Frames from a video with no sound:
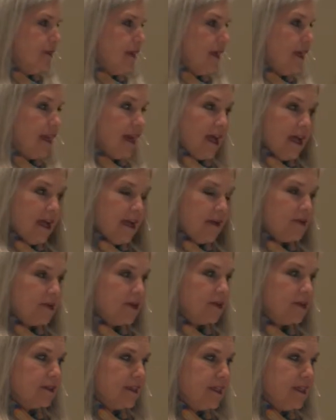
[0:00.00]
and I'm
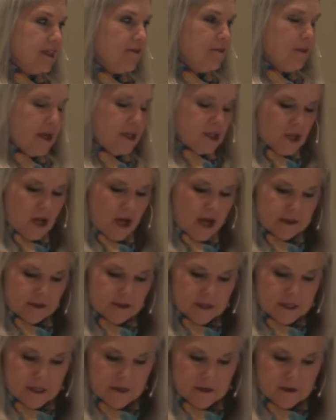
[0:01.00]
going to leave my
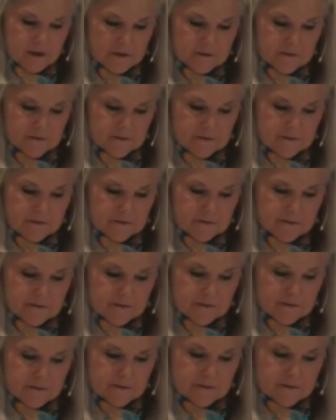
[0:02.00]
child here.
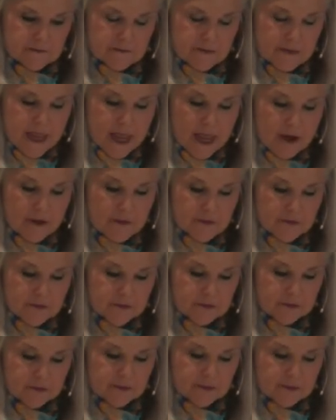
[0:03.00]
Now,
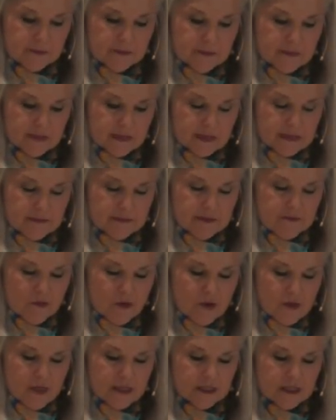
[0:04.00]

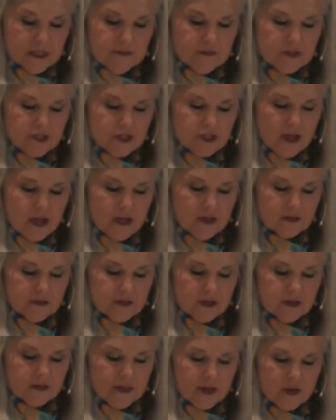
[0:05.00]
before they leave the child
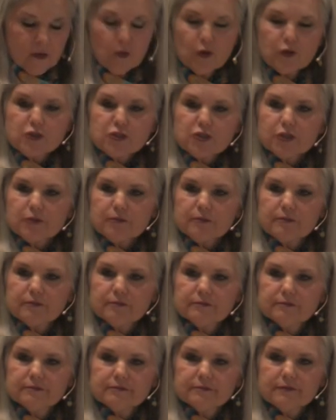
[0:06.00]
there, they worship.
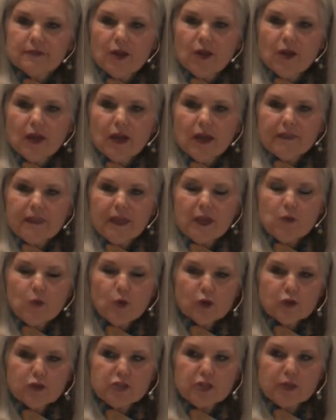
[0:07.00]
They
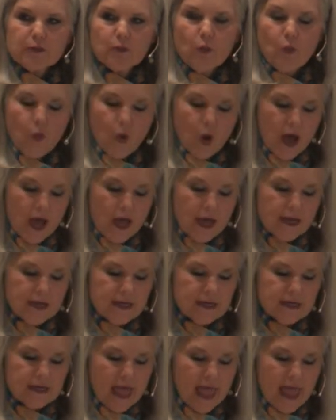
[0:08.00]
worship
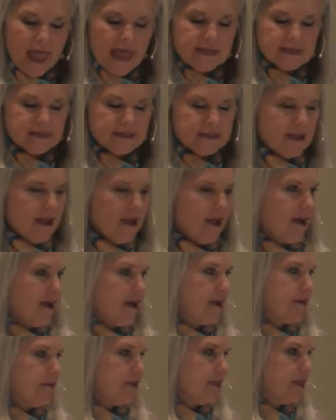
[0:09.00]
one last
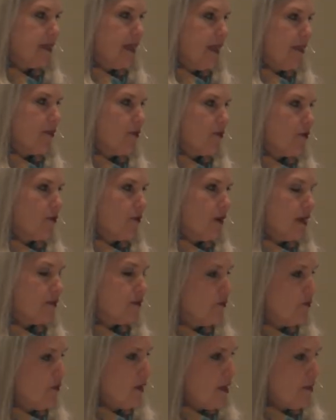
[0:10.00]
time together
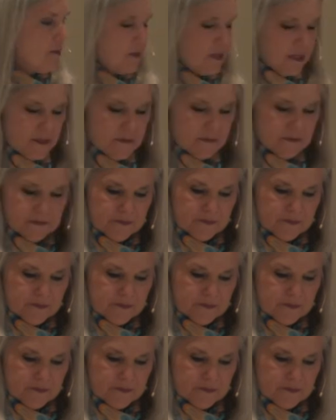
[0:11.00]
as a family.